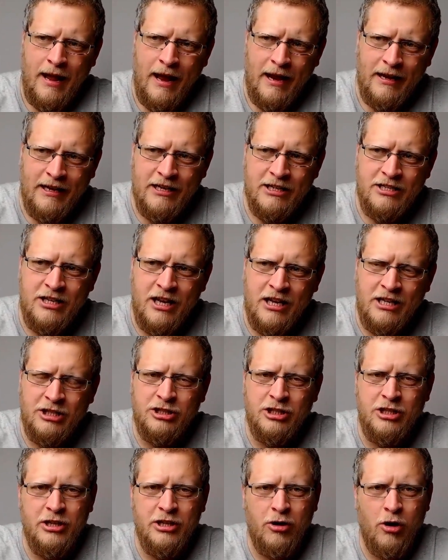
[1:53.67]
And it
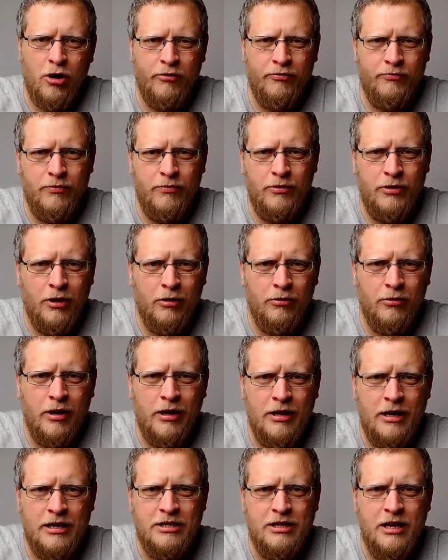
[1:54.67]
essentially kind of, you know,
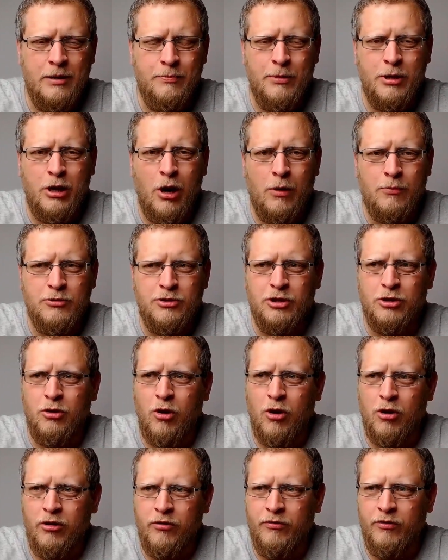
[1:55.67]
it becomes the
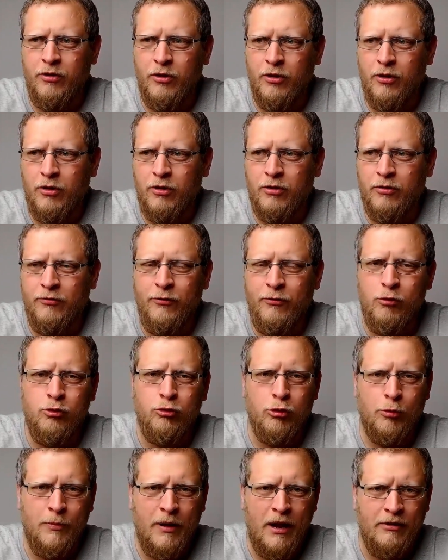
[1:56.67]
kind of the
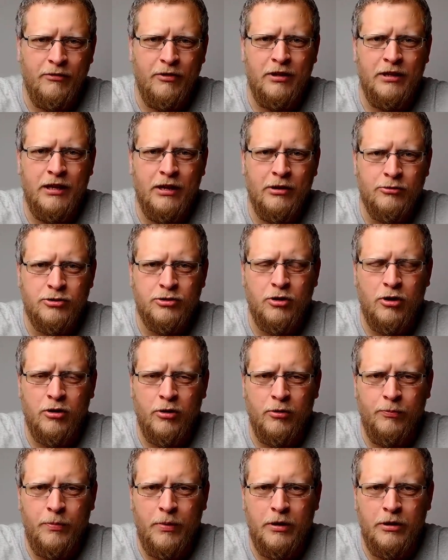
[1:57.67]
fulcrum that everything else
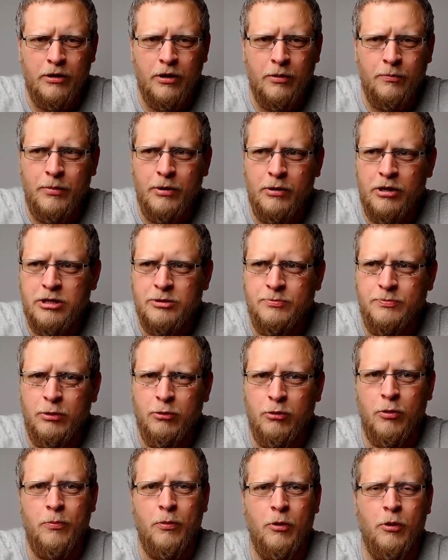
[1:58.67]
kind of is
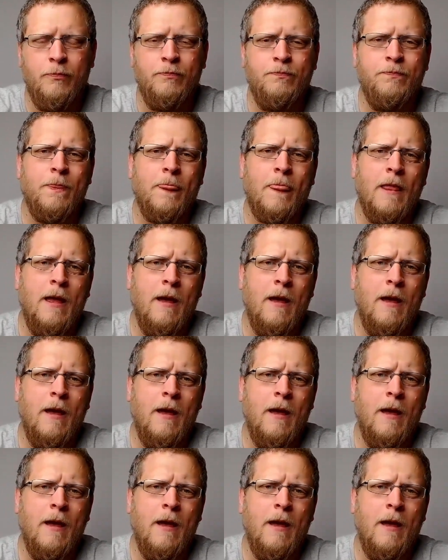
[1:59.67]
built upon.